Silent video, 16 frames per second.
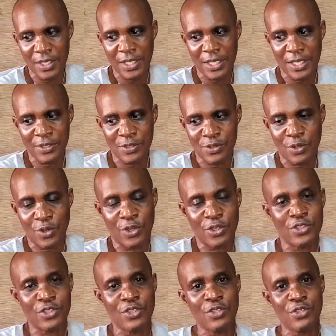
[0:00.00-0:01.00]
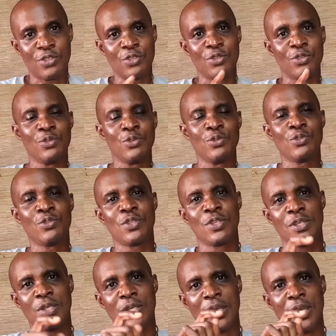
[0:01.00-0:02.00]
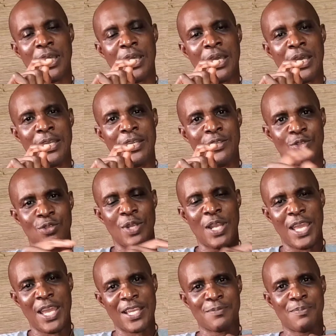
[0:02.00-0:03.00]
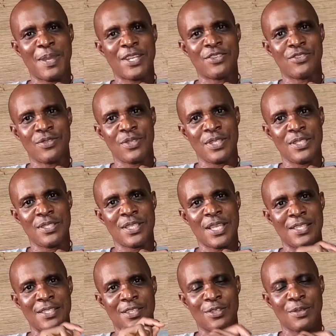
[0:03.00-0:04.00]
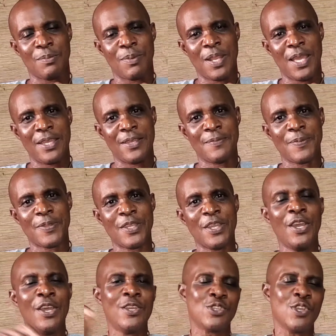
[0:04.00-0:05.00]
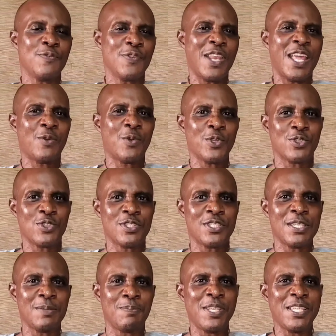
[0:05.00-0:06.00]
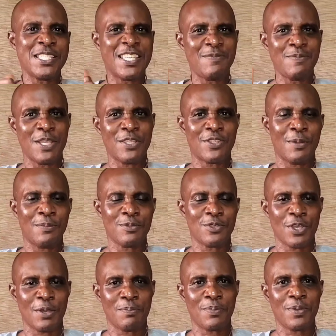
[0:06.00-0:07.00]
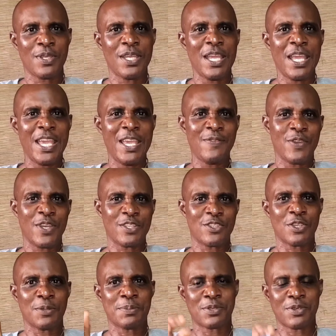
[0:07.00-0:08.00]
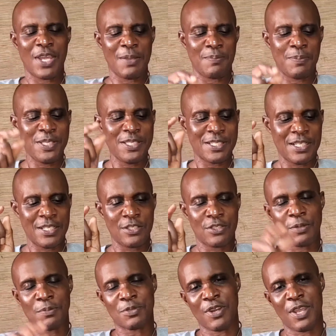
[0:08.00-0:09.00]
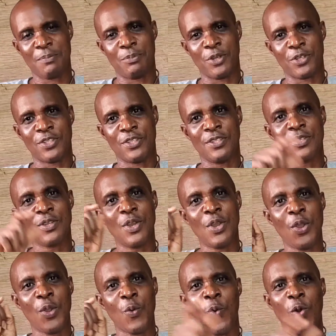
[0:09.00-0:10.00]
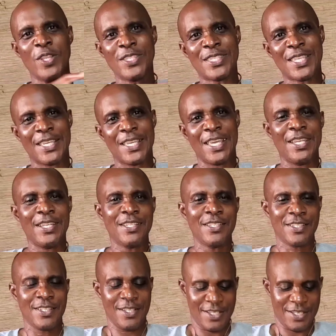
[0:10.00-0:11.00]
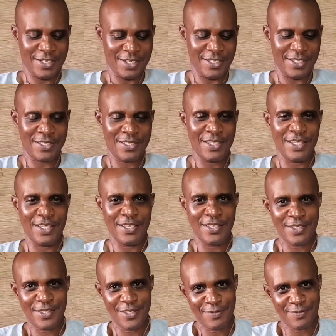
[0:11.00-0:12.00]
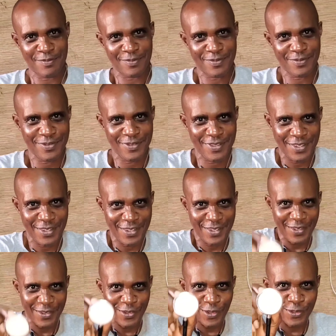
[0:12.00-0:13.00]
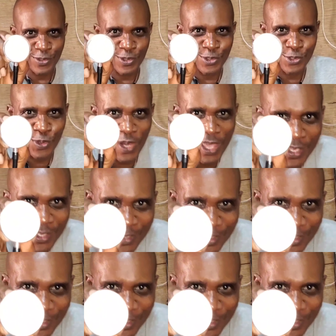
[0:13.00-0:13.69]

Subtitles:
is to continue to use the SolaX batteries as a supply. So if you like what you see, please give me a thumbs up. If you had subscribed, please click the subscribe button. Once again, this is Dr. Solar